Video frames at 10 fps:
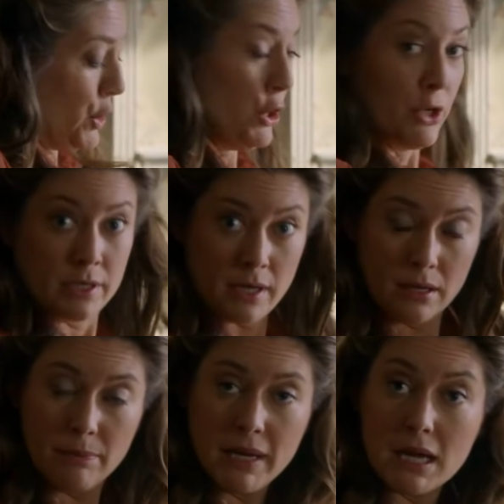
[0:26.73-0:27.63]
Good,
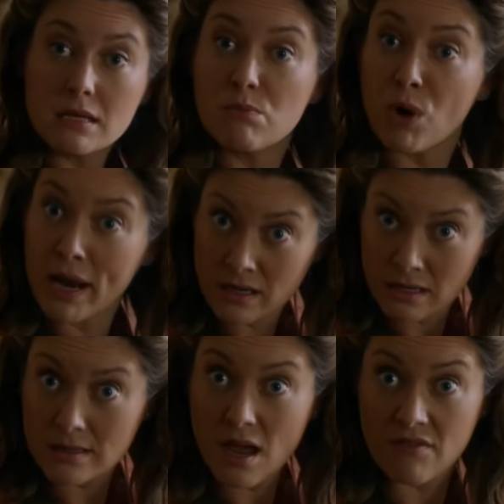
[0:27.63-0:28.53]
because Brenda
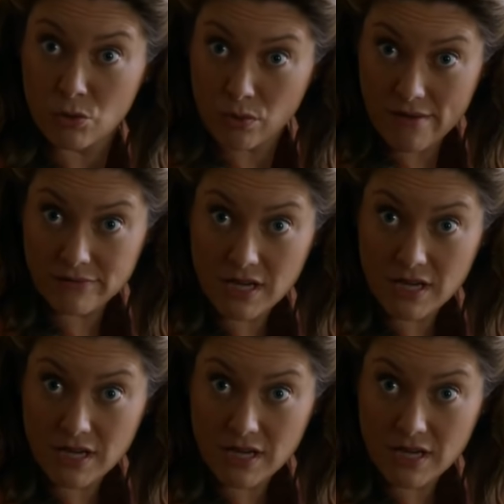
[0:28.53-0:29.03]
is having a rough